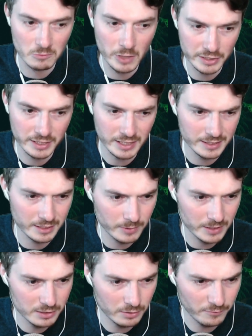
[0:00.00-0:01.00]
Well done. It went
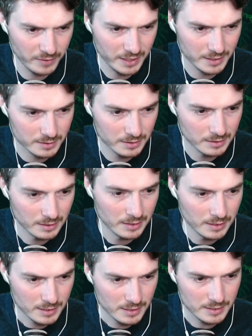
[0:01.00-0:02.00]
so fast.
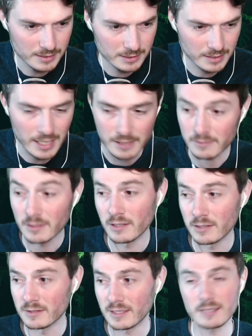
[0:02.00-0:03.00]
Uh, yeah,
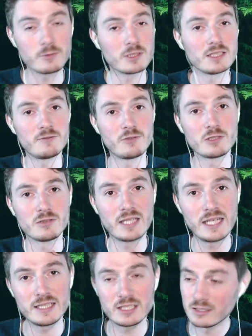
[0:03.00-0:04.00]
that was it for
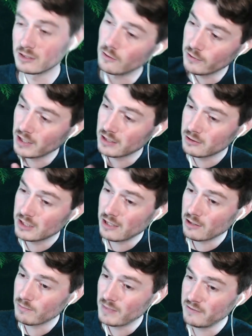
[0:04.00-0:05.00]
today. Don't forget to check
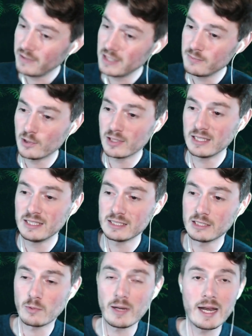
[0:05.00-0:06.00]
out my Facebook and
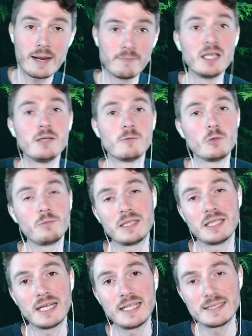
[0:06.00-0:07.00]
Instagram. Would be
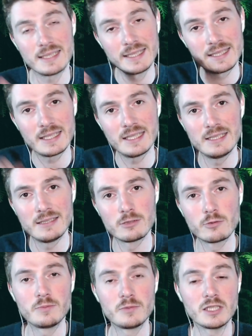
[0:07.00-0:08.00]
nice. Link in the
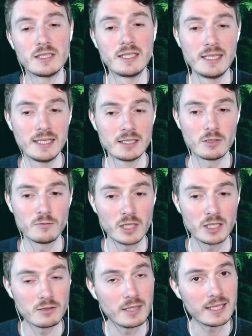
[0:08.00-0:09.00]
description. Don't forget
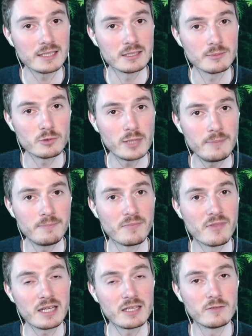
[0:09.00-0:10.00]
to like and subscribe.
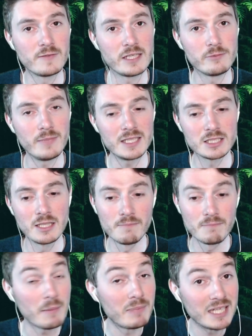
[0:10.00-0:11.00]
Thank you very much. My
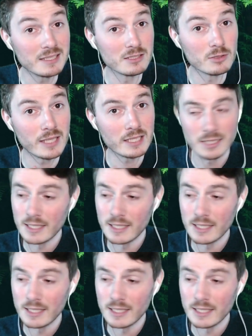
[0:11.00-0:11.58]
plan is to get